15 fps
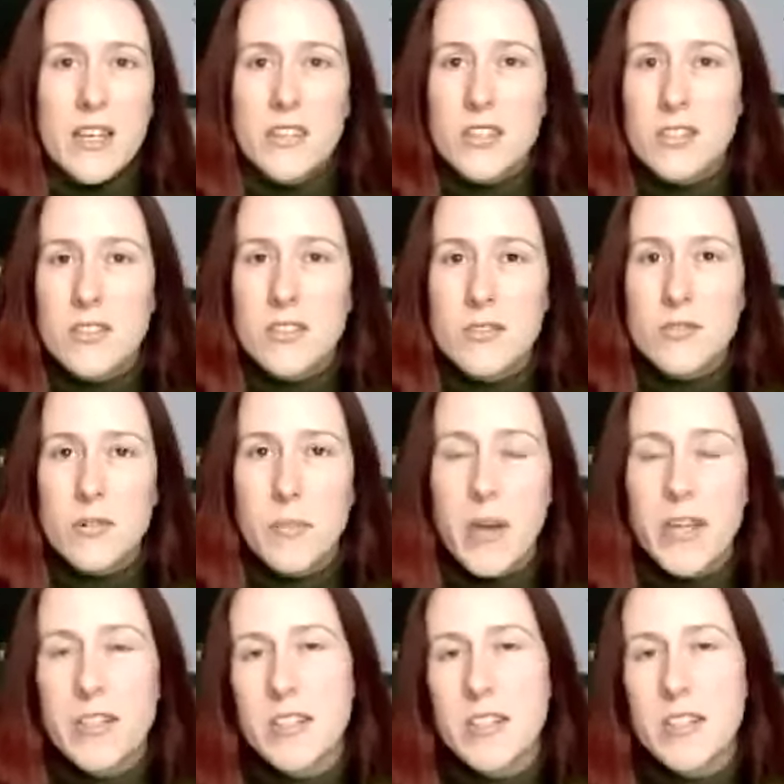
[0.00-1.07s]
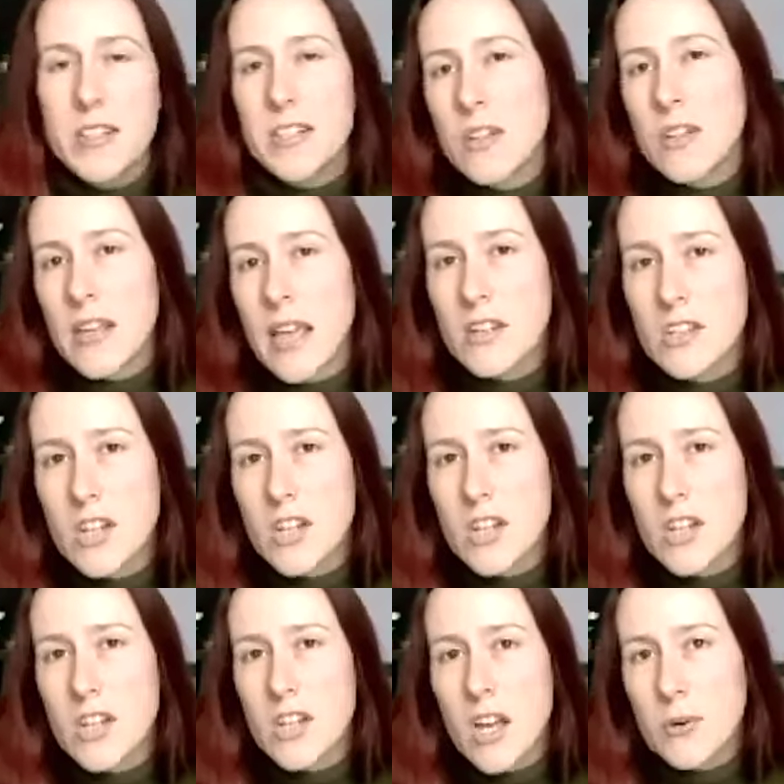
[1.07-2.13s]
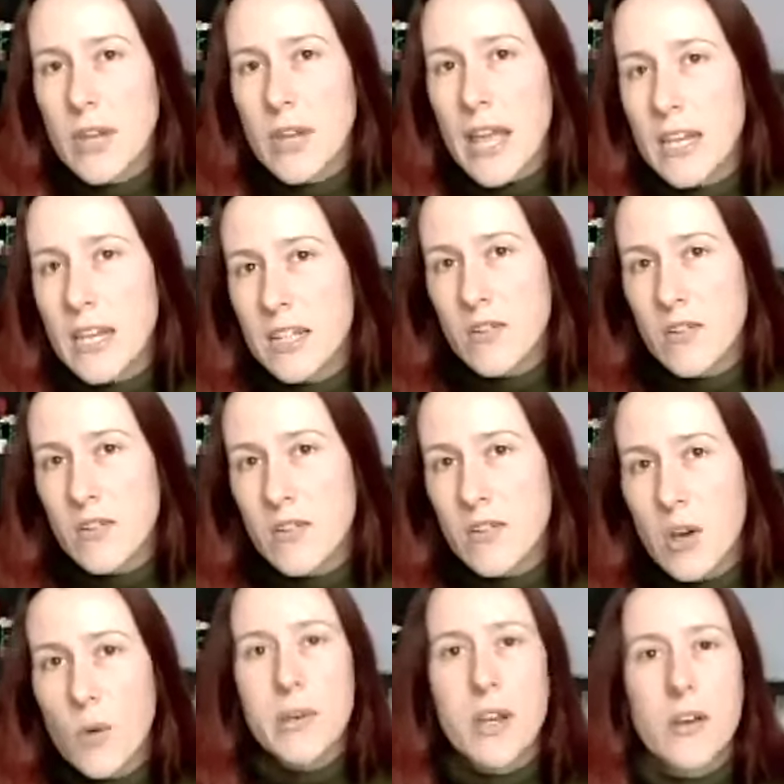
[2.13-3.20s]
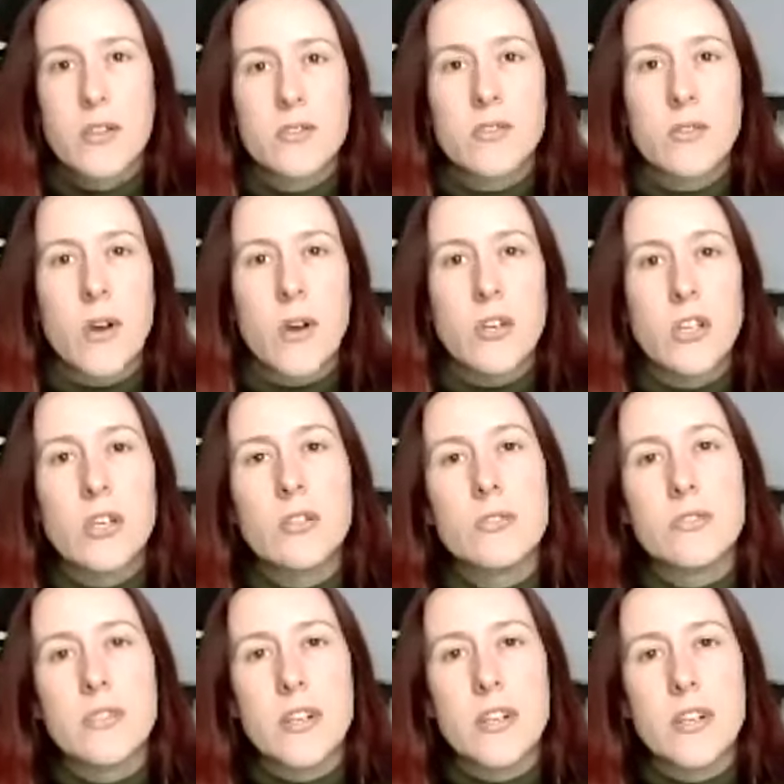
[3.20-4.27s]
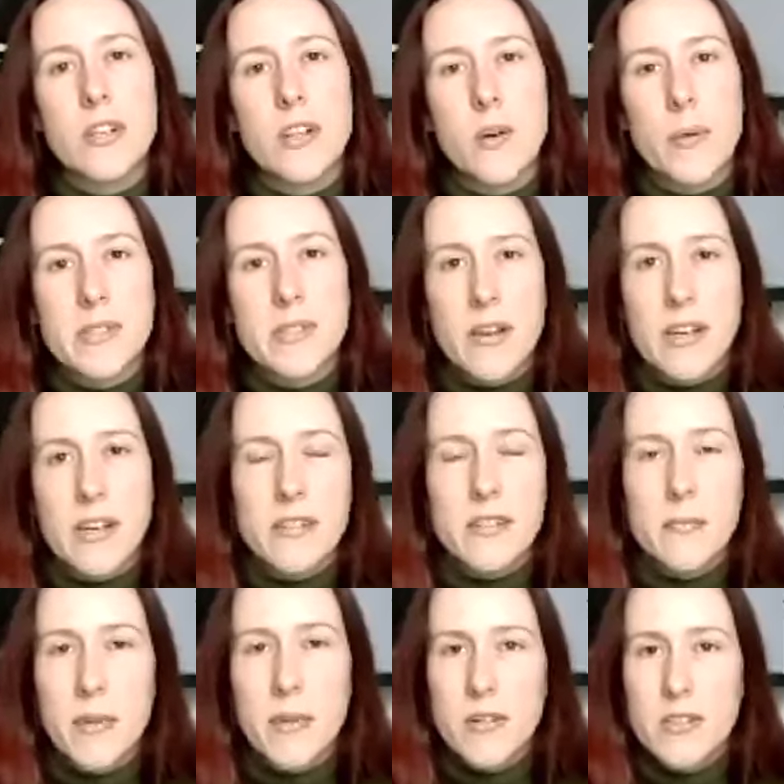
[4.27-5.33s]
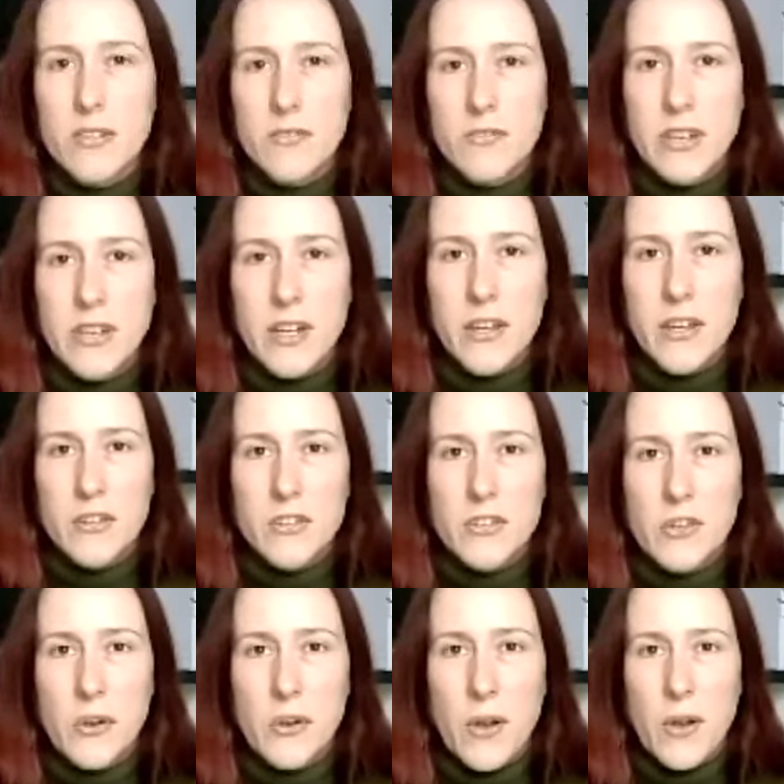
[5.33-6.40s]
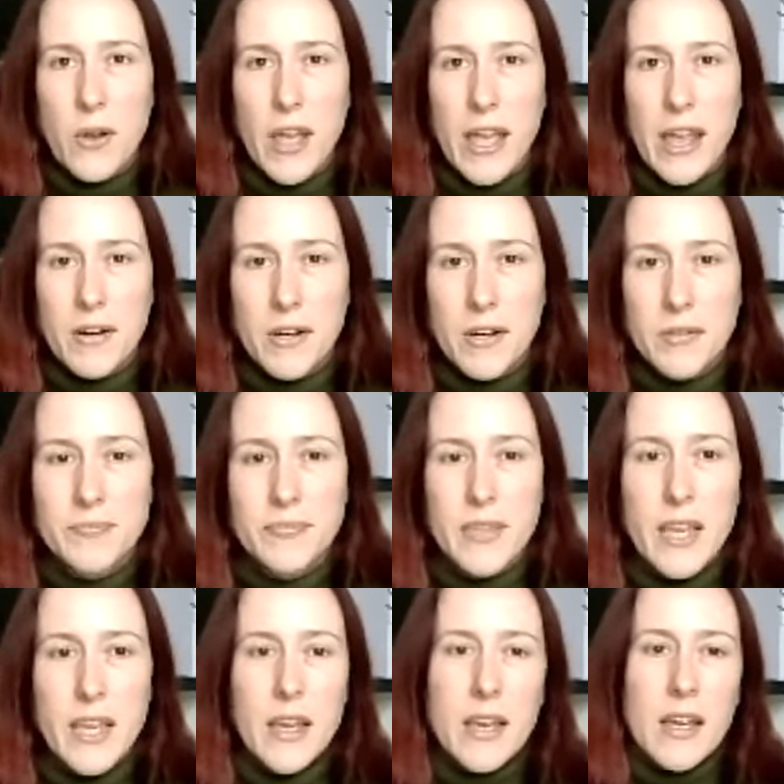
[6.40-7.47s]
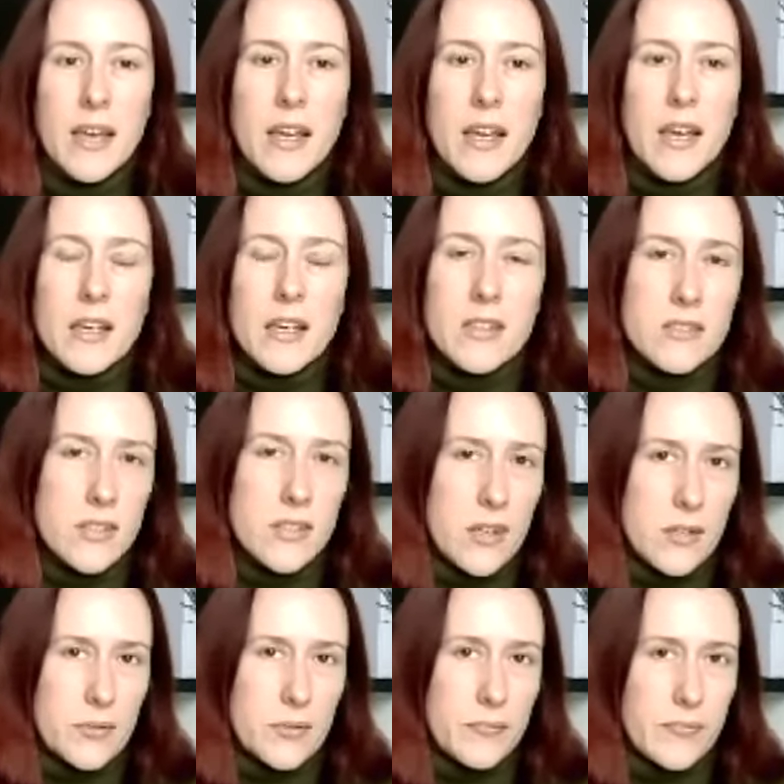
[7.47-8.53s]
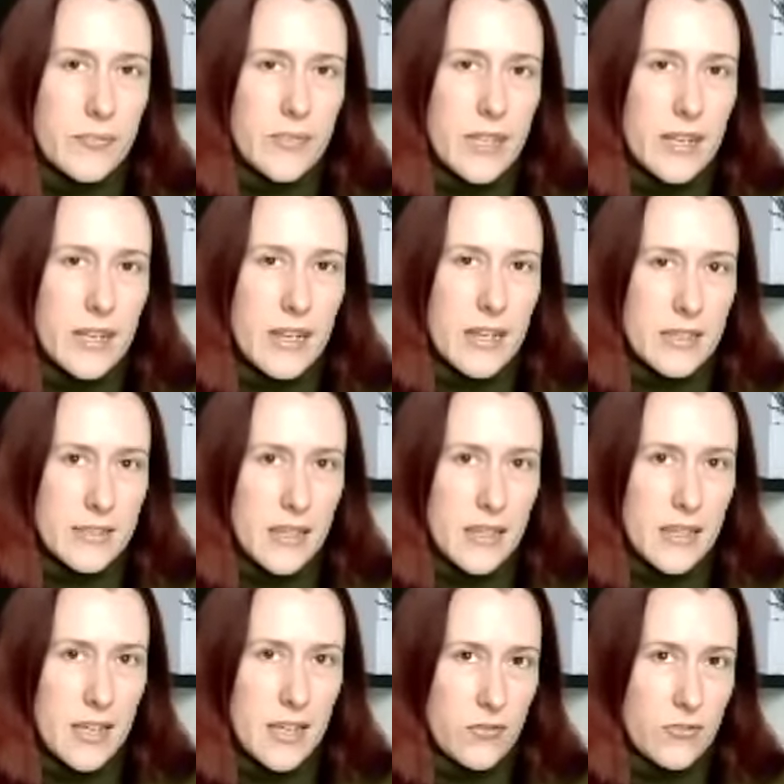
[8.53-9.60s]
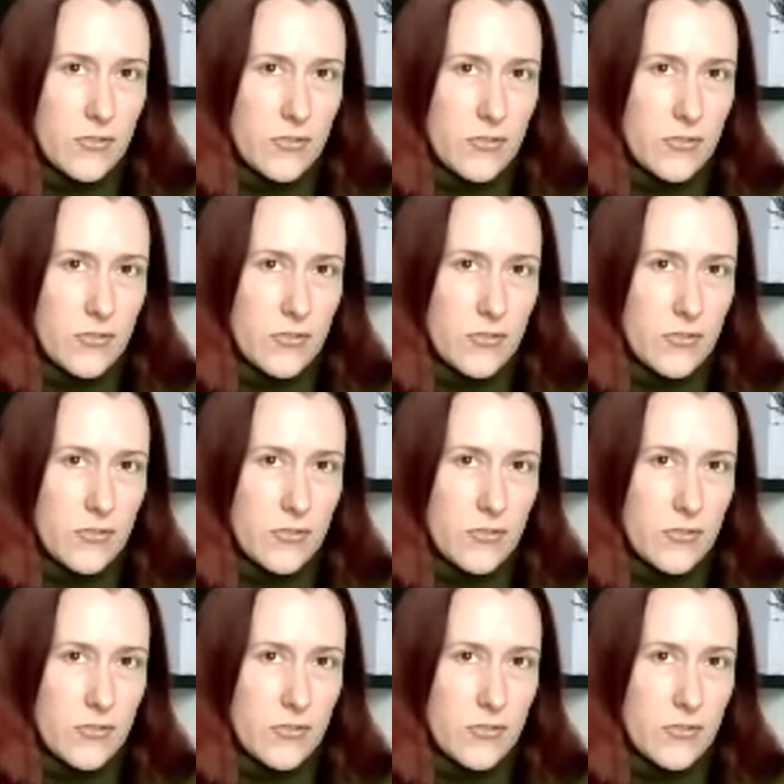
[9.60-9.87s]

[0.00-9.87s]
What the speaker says: Just as a reminder, you can catch up on any of our webinars or our news at our website, martinfiddler.aero. So, let's kick off.